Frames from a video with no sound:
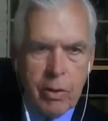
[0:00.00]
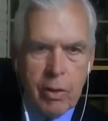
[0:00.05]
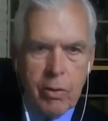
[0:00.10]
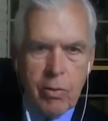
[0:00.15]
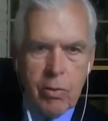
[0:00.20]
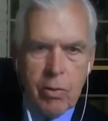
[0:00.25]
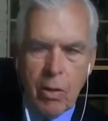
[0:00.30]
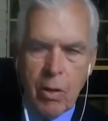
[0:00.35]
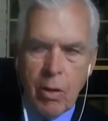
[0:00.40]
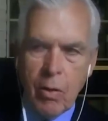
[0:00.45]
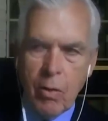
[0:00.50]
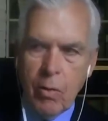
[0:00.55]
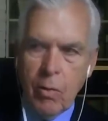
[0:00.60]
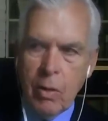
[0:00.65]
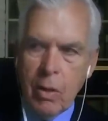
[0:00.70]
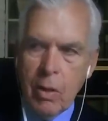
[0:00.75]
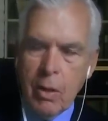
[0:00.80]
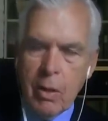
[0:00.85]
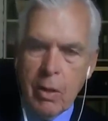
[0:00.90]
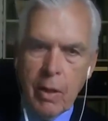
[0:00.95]
And
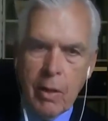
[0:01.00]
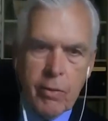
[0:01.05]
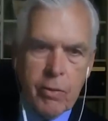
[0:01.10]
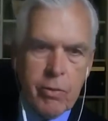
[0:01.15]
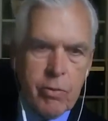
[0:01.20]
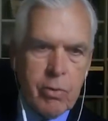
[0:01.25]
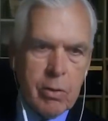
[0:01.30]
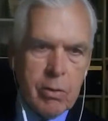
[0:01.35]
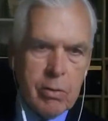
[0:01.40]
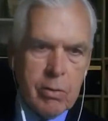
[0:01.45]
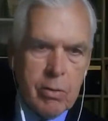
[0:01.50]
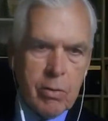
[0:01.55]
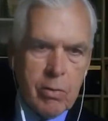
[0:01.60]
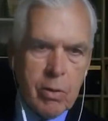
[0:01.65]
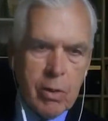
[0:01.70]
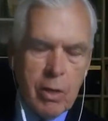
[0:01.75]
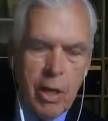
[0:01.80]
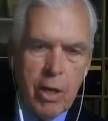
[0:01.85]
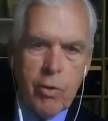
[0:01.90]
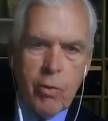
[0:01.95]
so
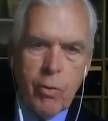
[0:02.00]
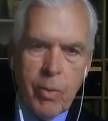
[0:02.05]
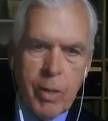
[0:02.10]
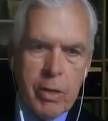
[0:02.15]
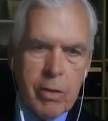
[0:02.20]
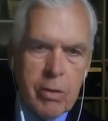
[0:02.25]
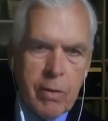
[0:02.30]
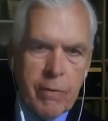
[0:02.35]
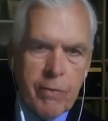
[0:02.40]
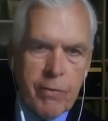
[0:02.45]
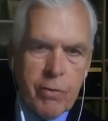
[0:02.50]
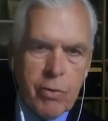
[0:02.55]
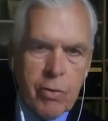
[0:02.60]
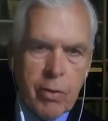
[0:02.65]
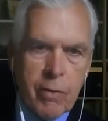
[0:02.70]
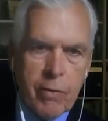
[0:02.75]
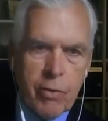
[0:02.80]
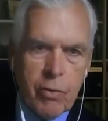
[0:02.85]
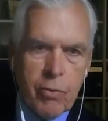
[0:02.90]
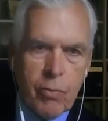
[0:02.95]
there's another way civil
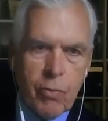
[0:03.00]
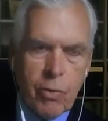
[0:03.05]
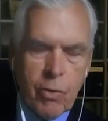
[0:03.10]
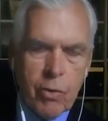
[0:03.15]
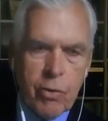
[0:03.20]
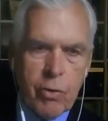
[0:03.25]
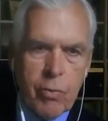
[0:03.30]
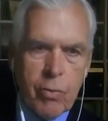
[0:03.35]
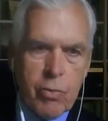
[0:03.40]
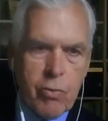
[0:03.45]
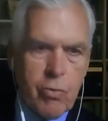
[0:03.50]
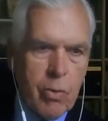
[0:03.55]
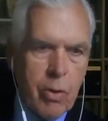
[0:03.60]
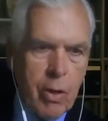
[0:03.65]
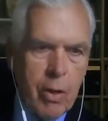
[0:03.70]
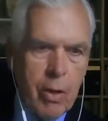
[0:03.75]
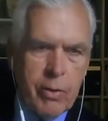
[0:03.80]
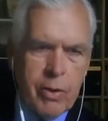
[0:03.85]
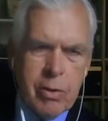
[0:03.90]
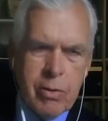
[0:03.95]
service works, which are
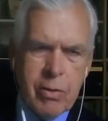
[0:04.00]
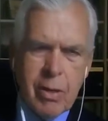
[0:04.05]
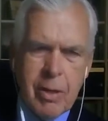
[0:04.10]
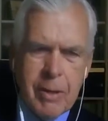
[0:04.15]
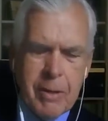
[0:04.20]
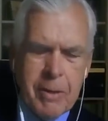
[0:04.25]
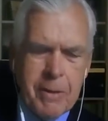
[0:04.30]
all these